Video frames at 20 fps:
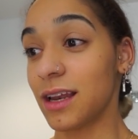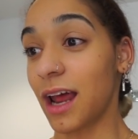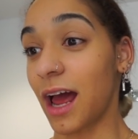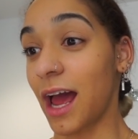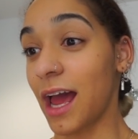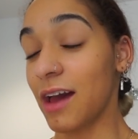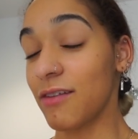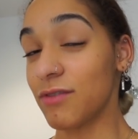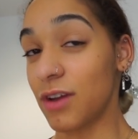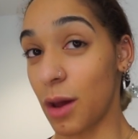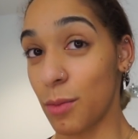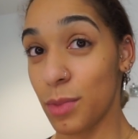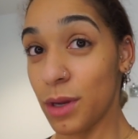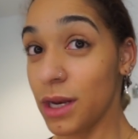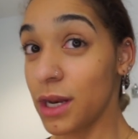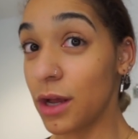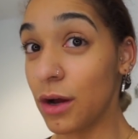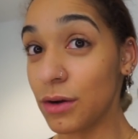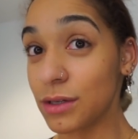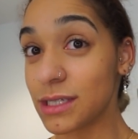I have not been
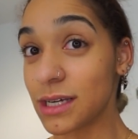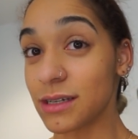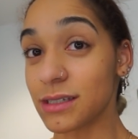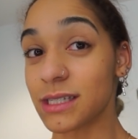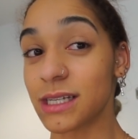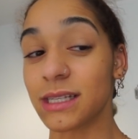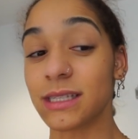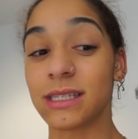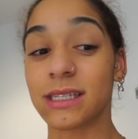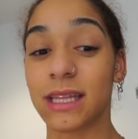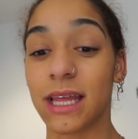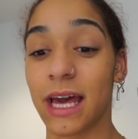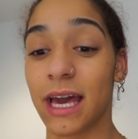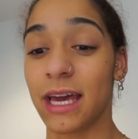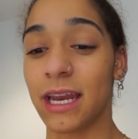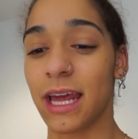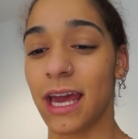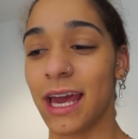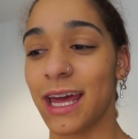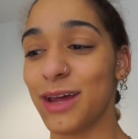in a hotel since
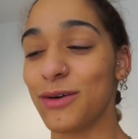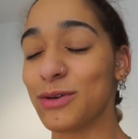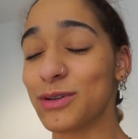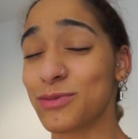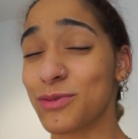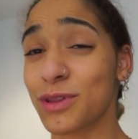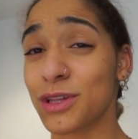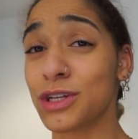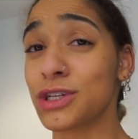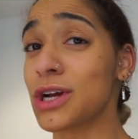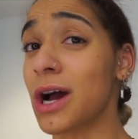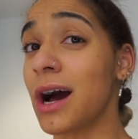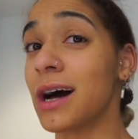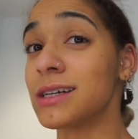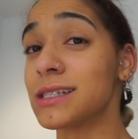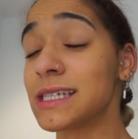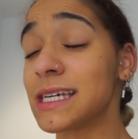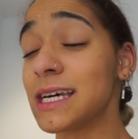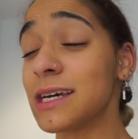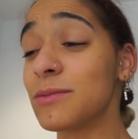then, and it was with a
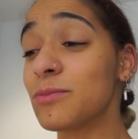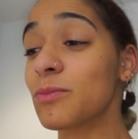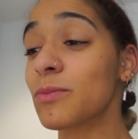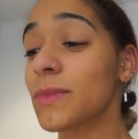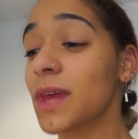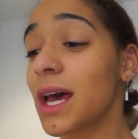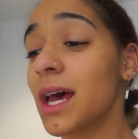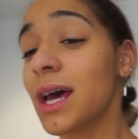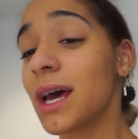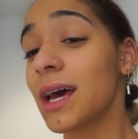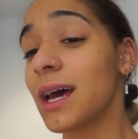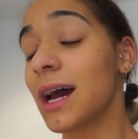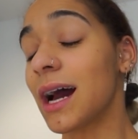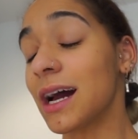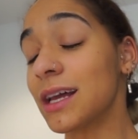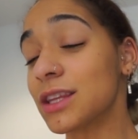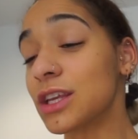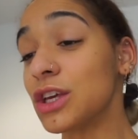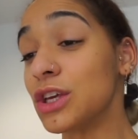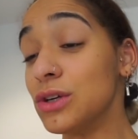Jazzy
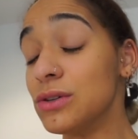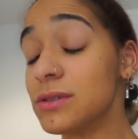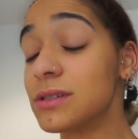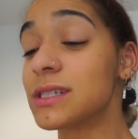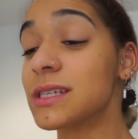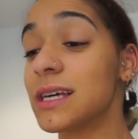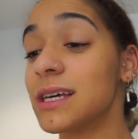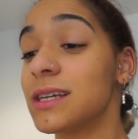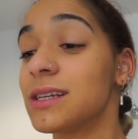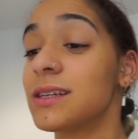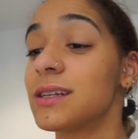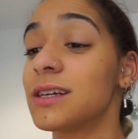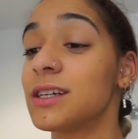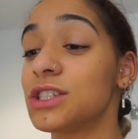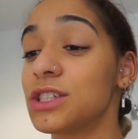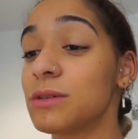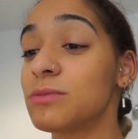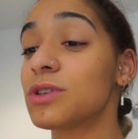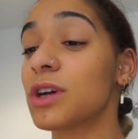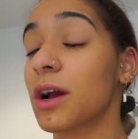at the Houston
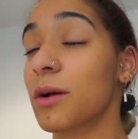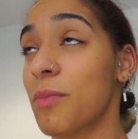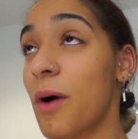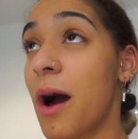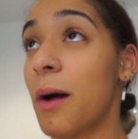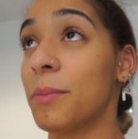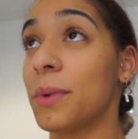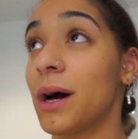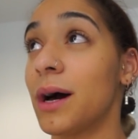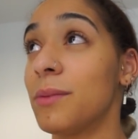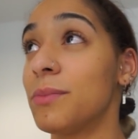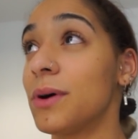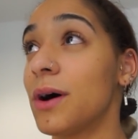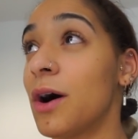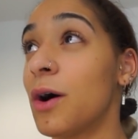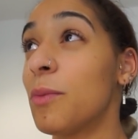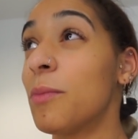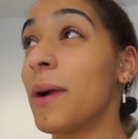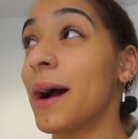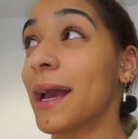Gymshark pop-up.
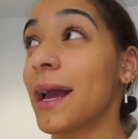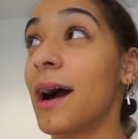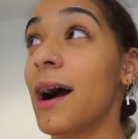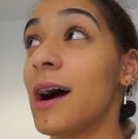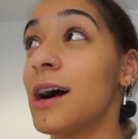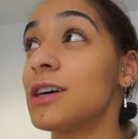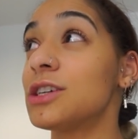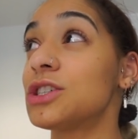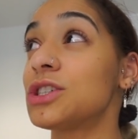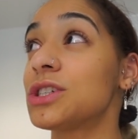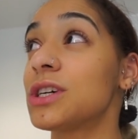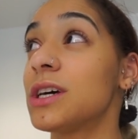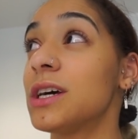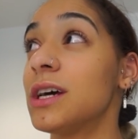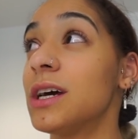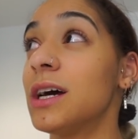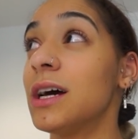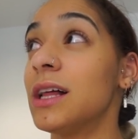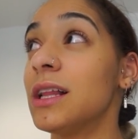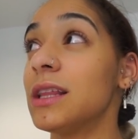Oh my gosh,
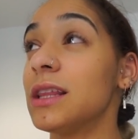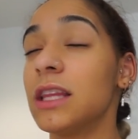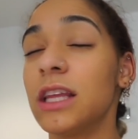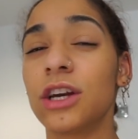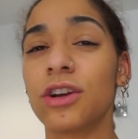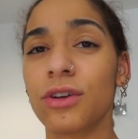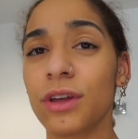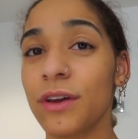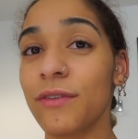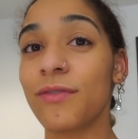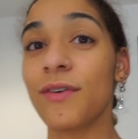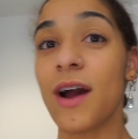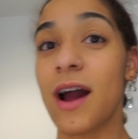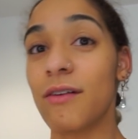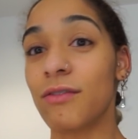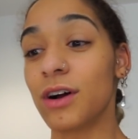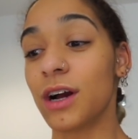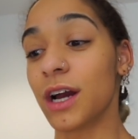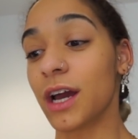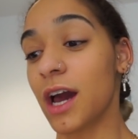literally
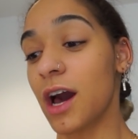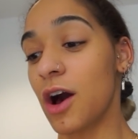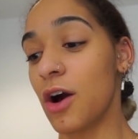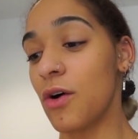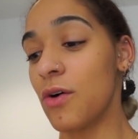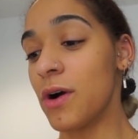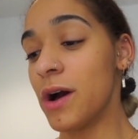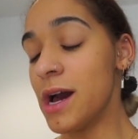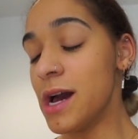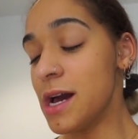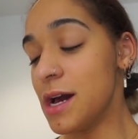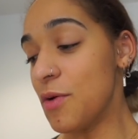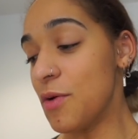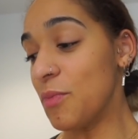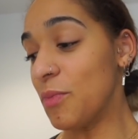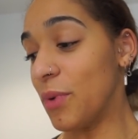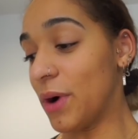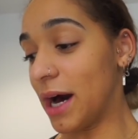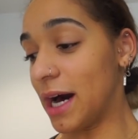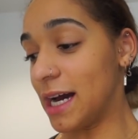forever ago.
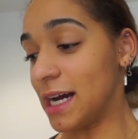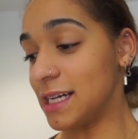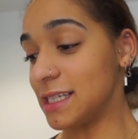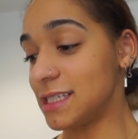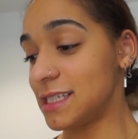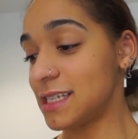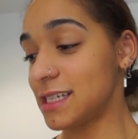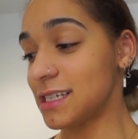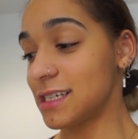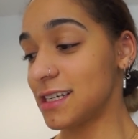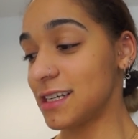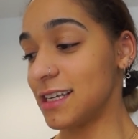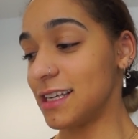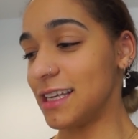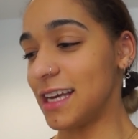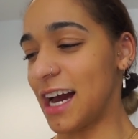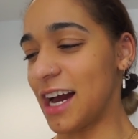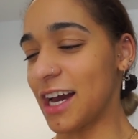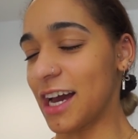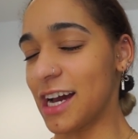But
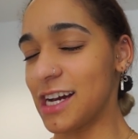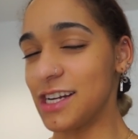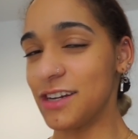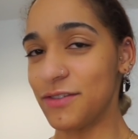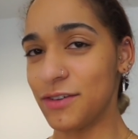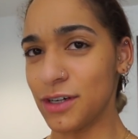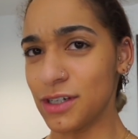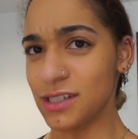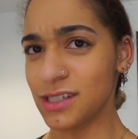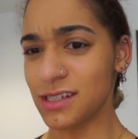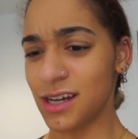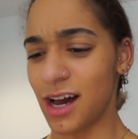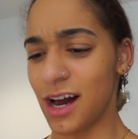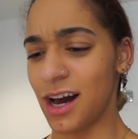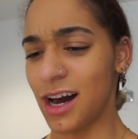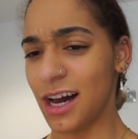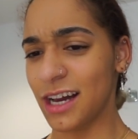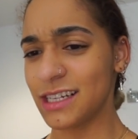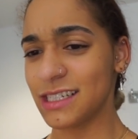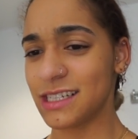yeah, it kind of feels
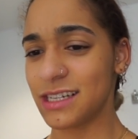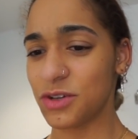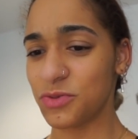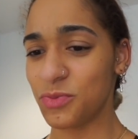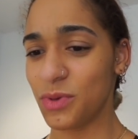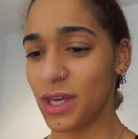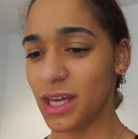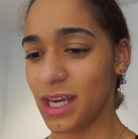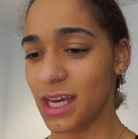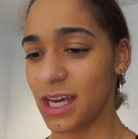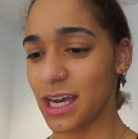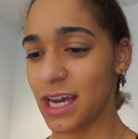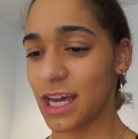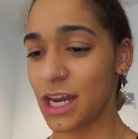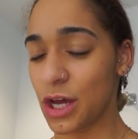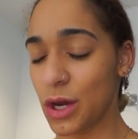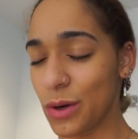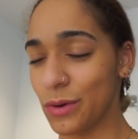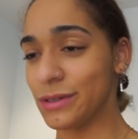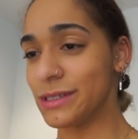odd to be in
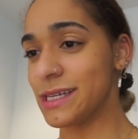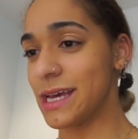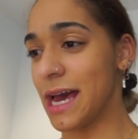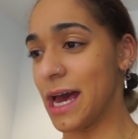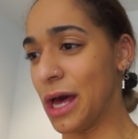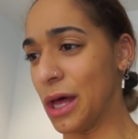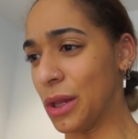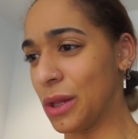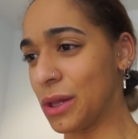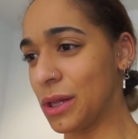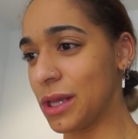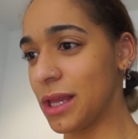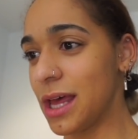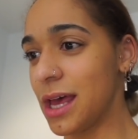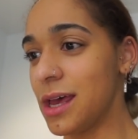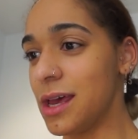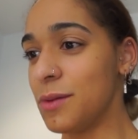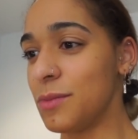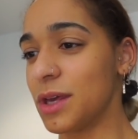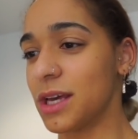a hotel
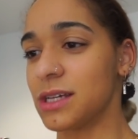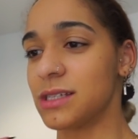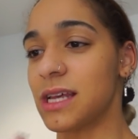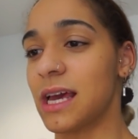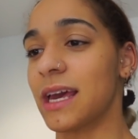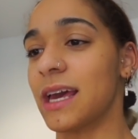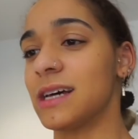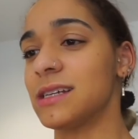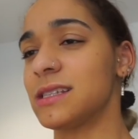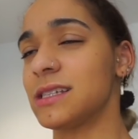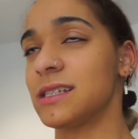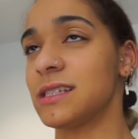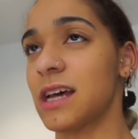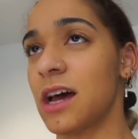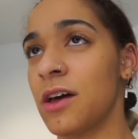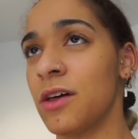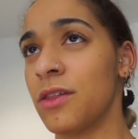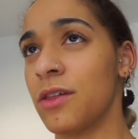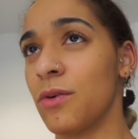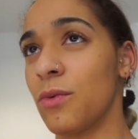because I guess it's
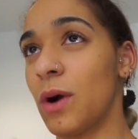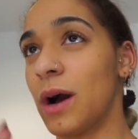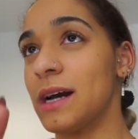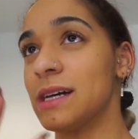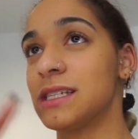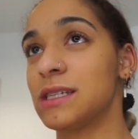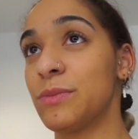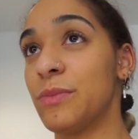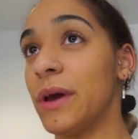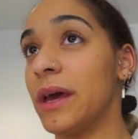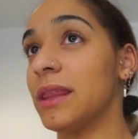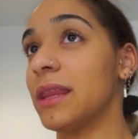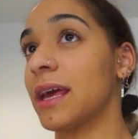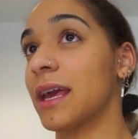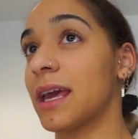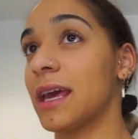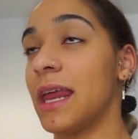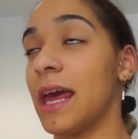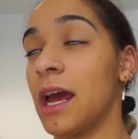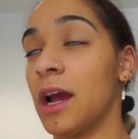otherwise been
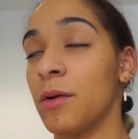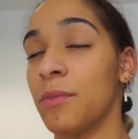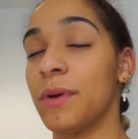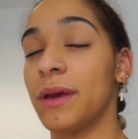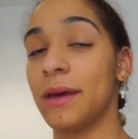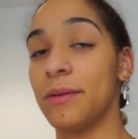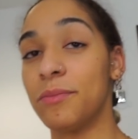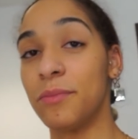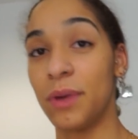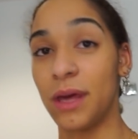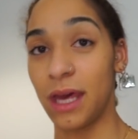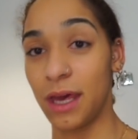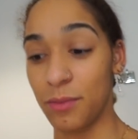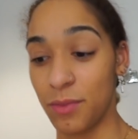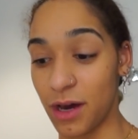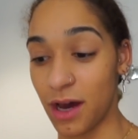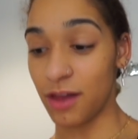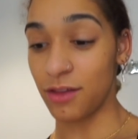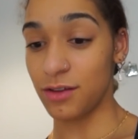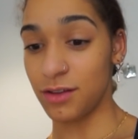like an Airbnb,
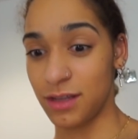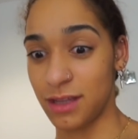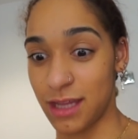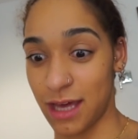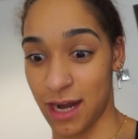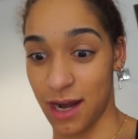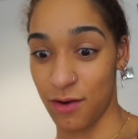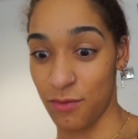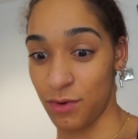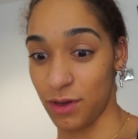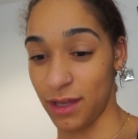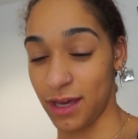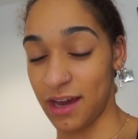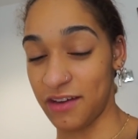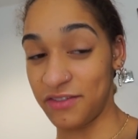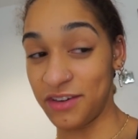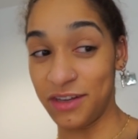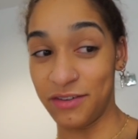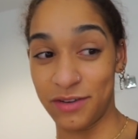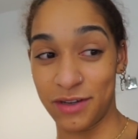but other than that, I really
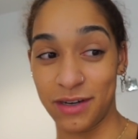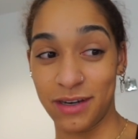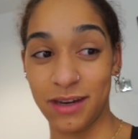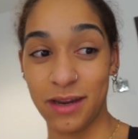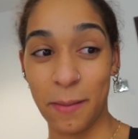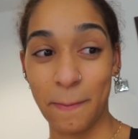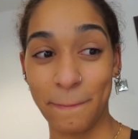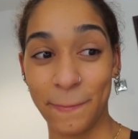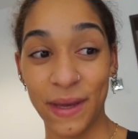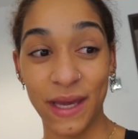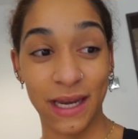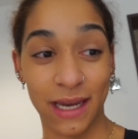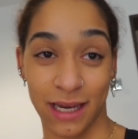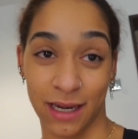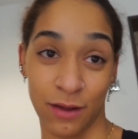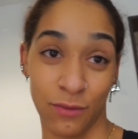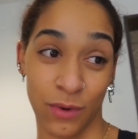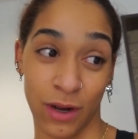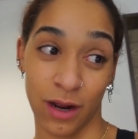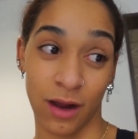haven't even been
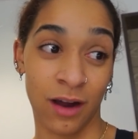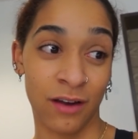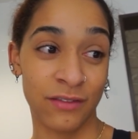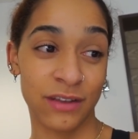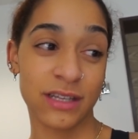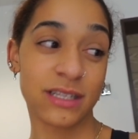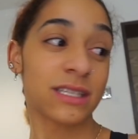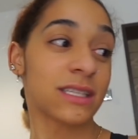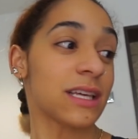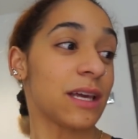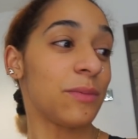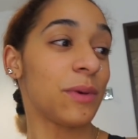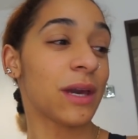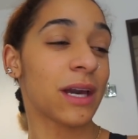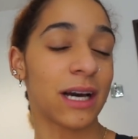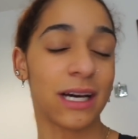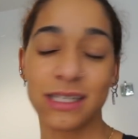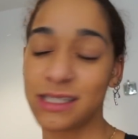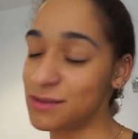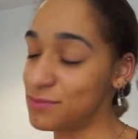anywhere, obviously,
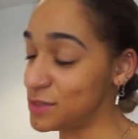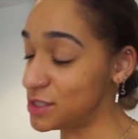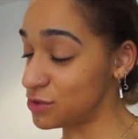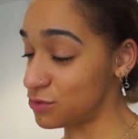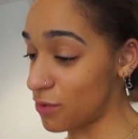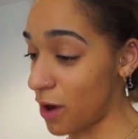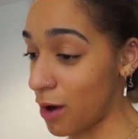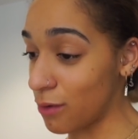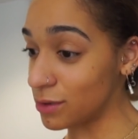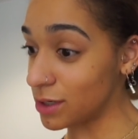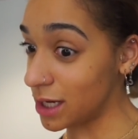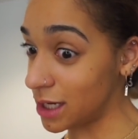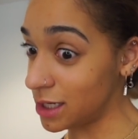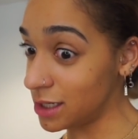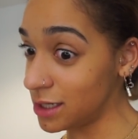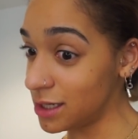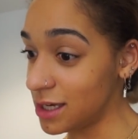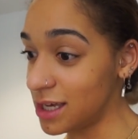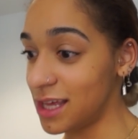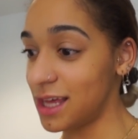because this
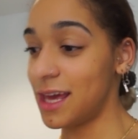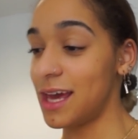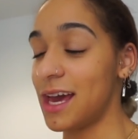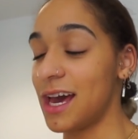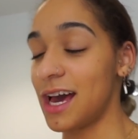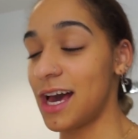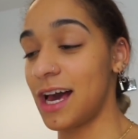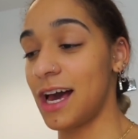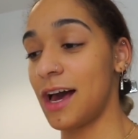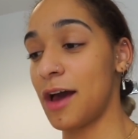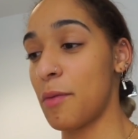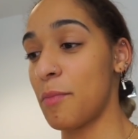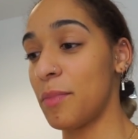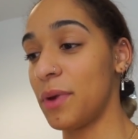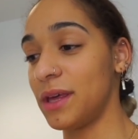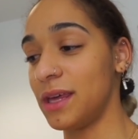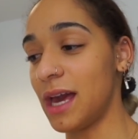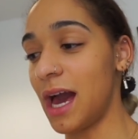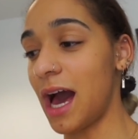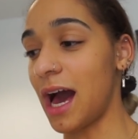Rona.
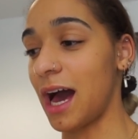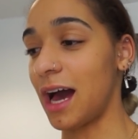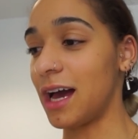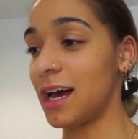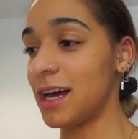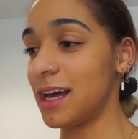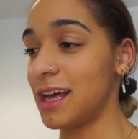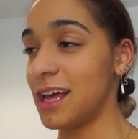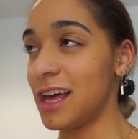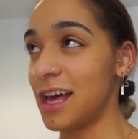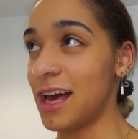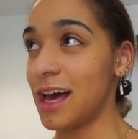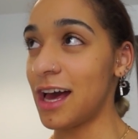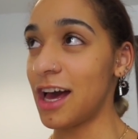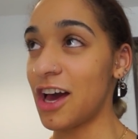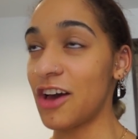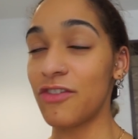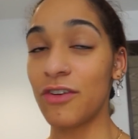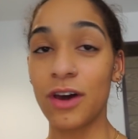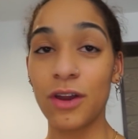But yeah,
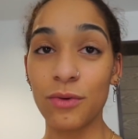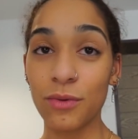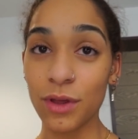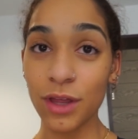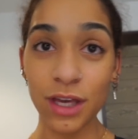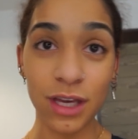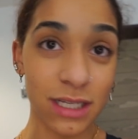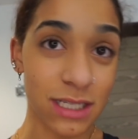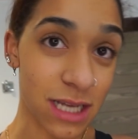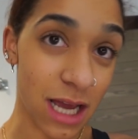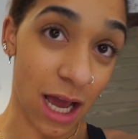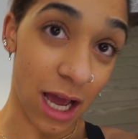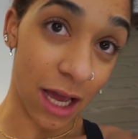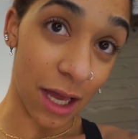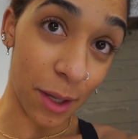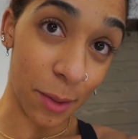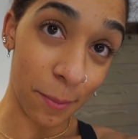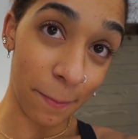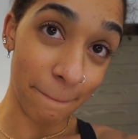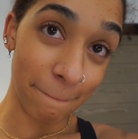I've had a really good
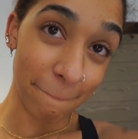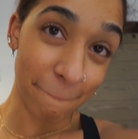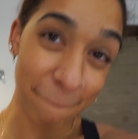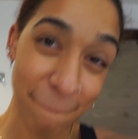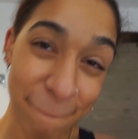time.